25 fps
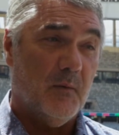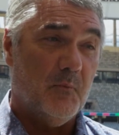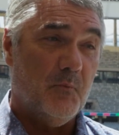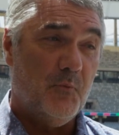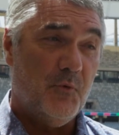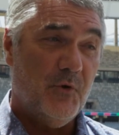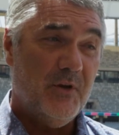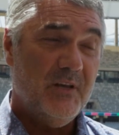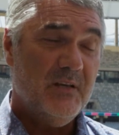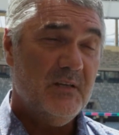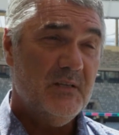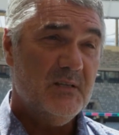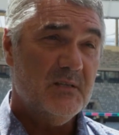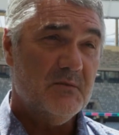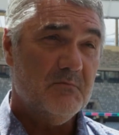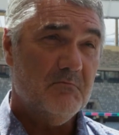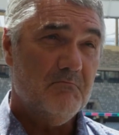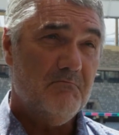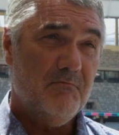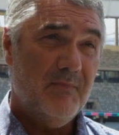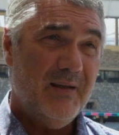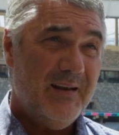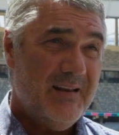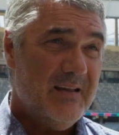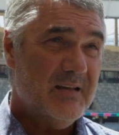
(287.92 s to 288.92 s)
brings
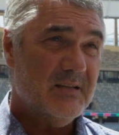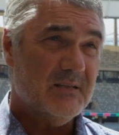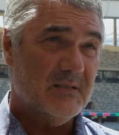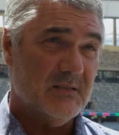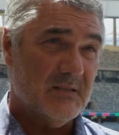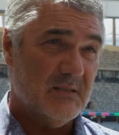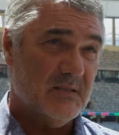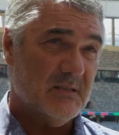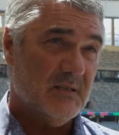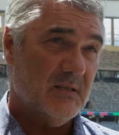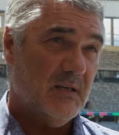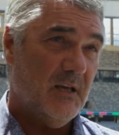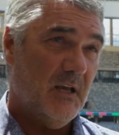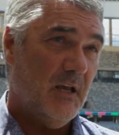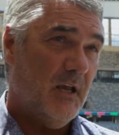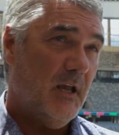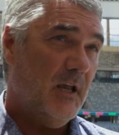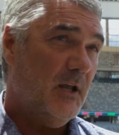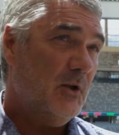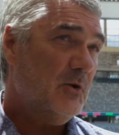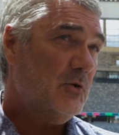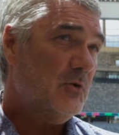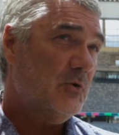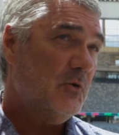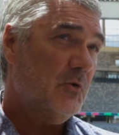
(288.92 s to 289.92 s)
millions
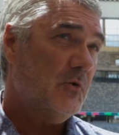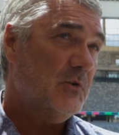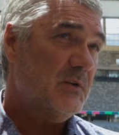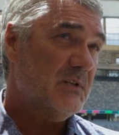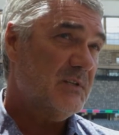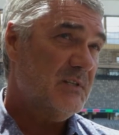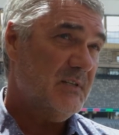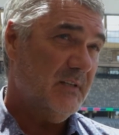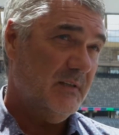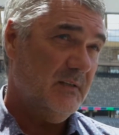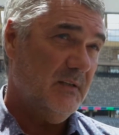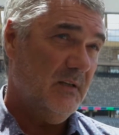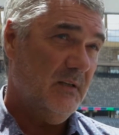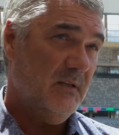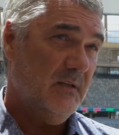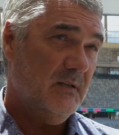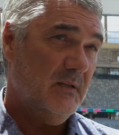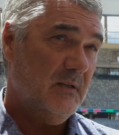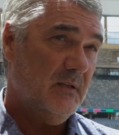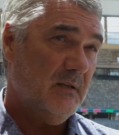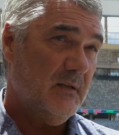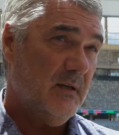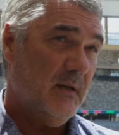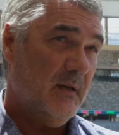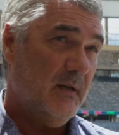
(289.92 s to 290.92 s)
into the city,
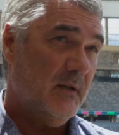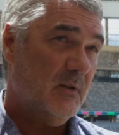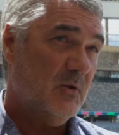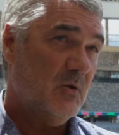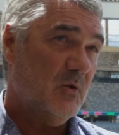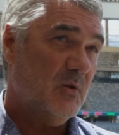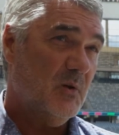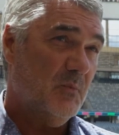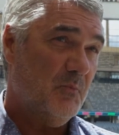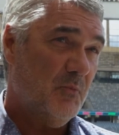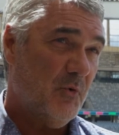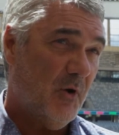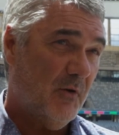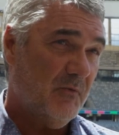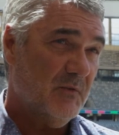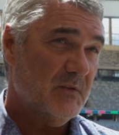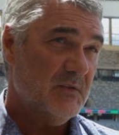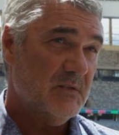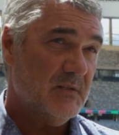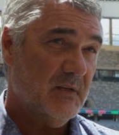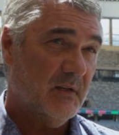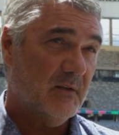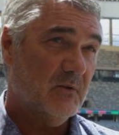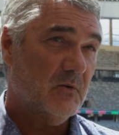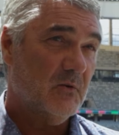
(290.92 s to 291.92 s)
into the
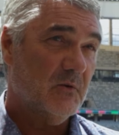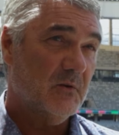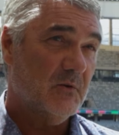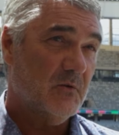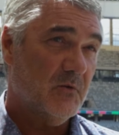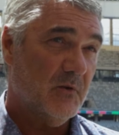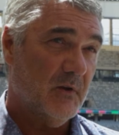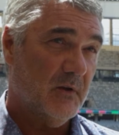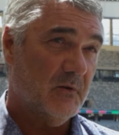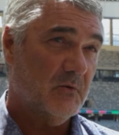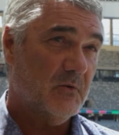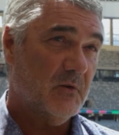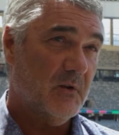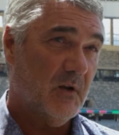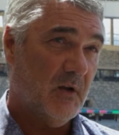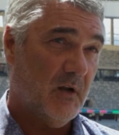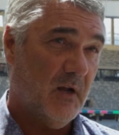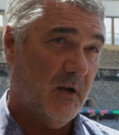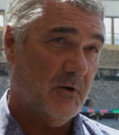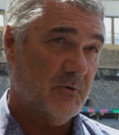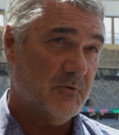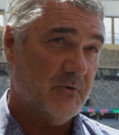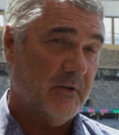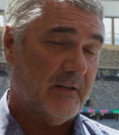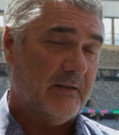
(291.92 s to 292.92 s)
province, into the
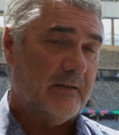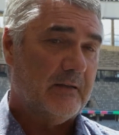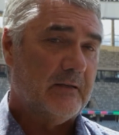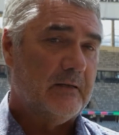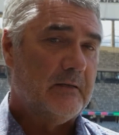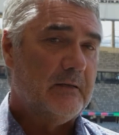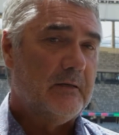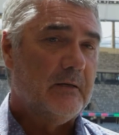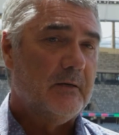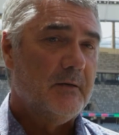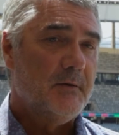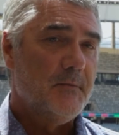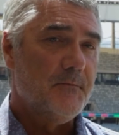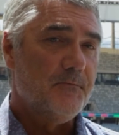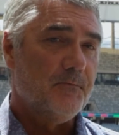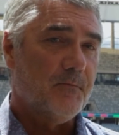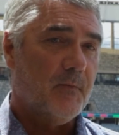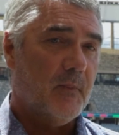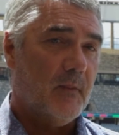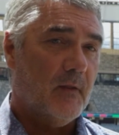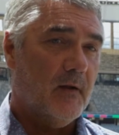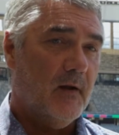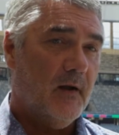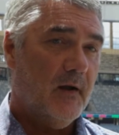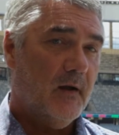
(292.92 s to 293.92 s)
country.
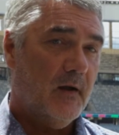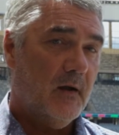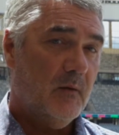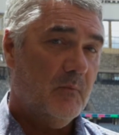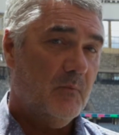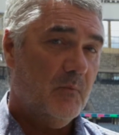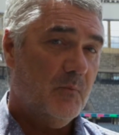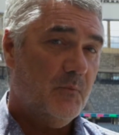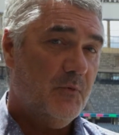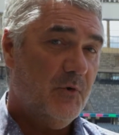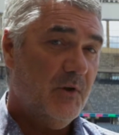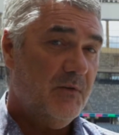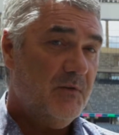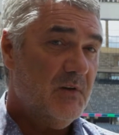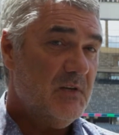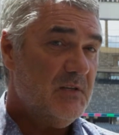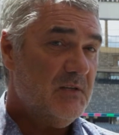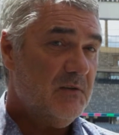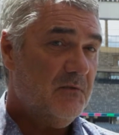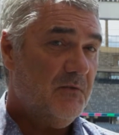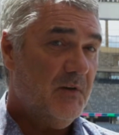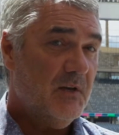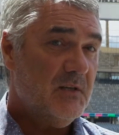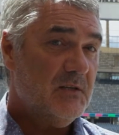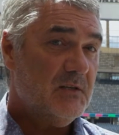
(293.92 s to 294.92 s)

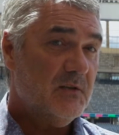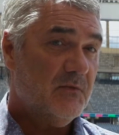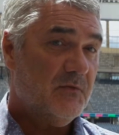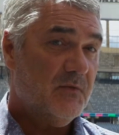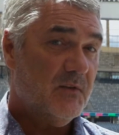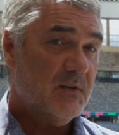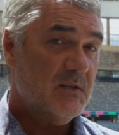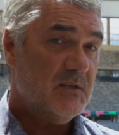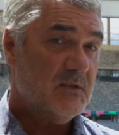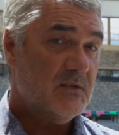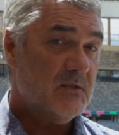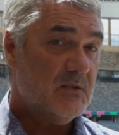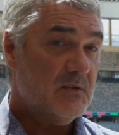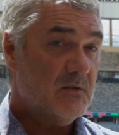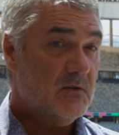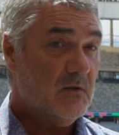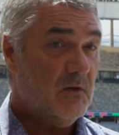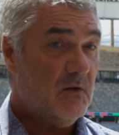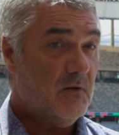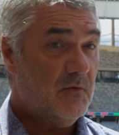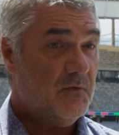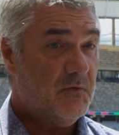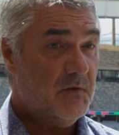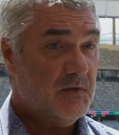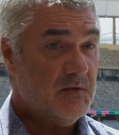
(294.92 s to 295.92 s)
Previous events of
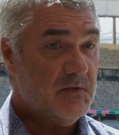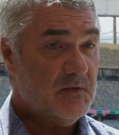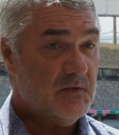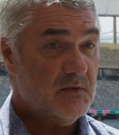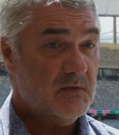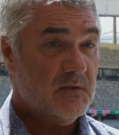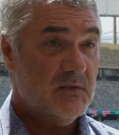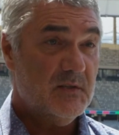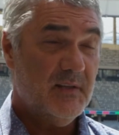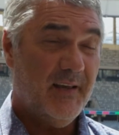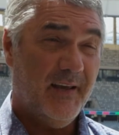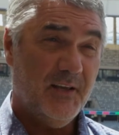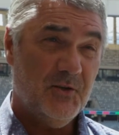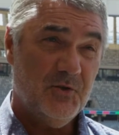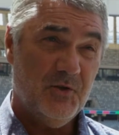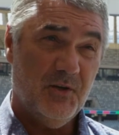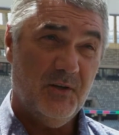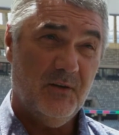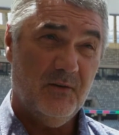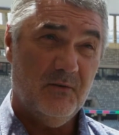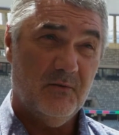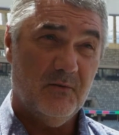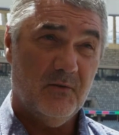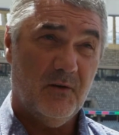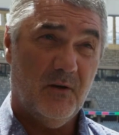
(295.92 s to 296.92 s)
this
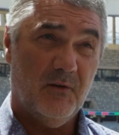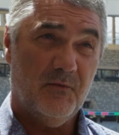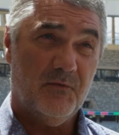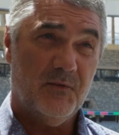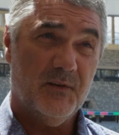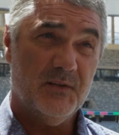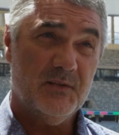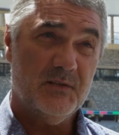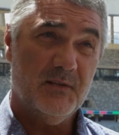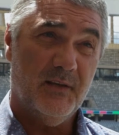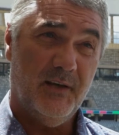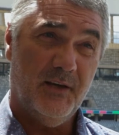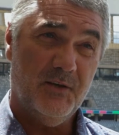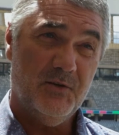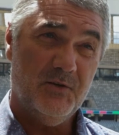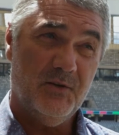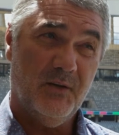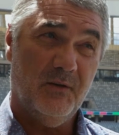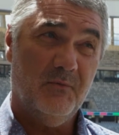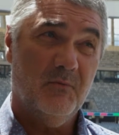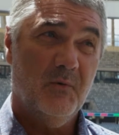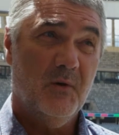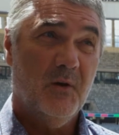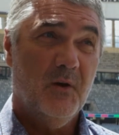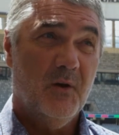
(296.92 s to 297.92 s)
stature, of this
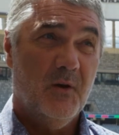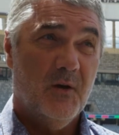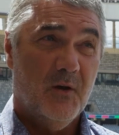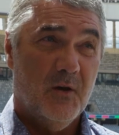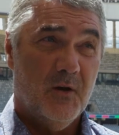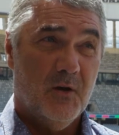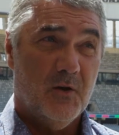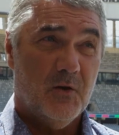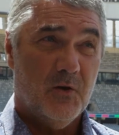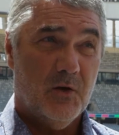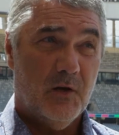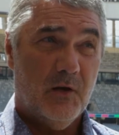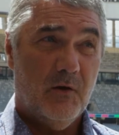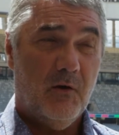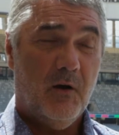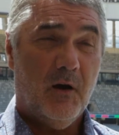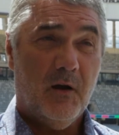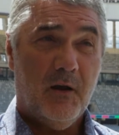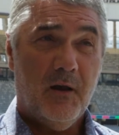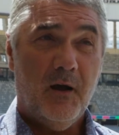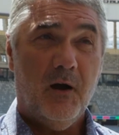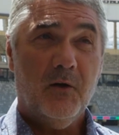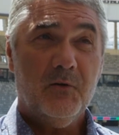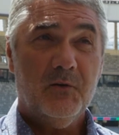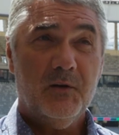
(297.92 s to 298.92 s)
nature, you know,
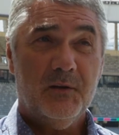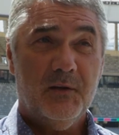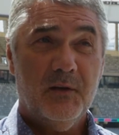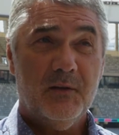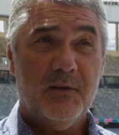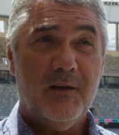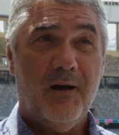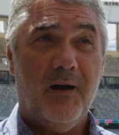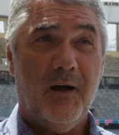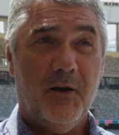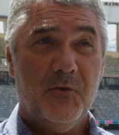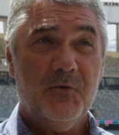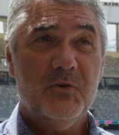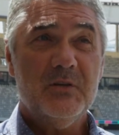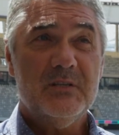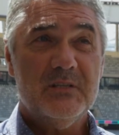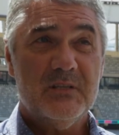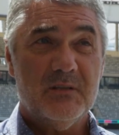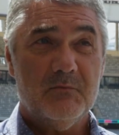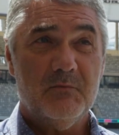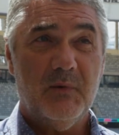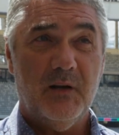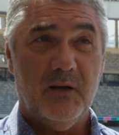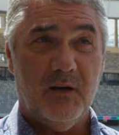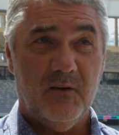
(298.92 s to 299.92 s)
are counted in the
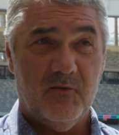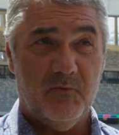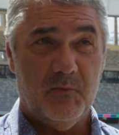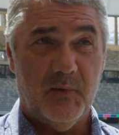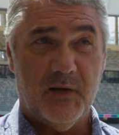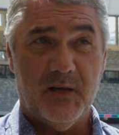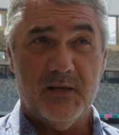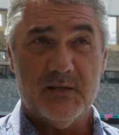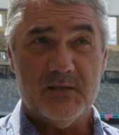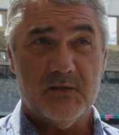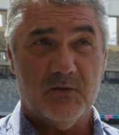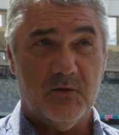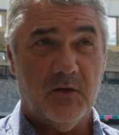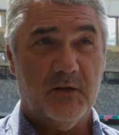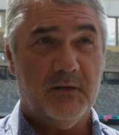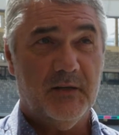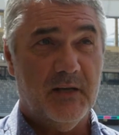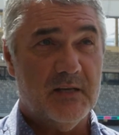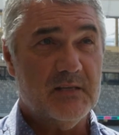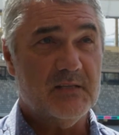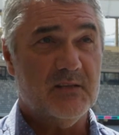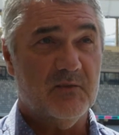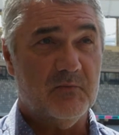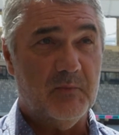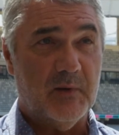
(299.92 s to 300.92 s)
hundreds of millions and not
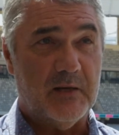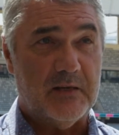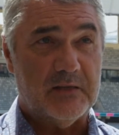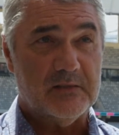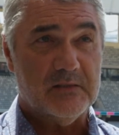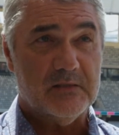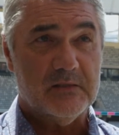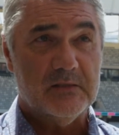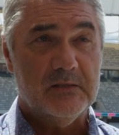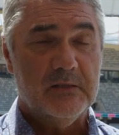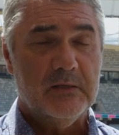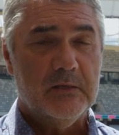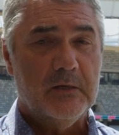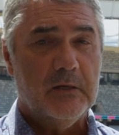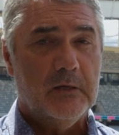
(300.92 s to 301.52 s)
tens of millions.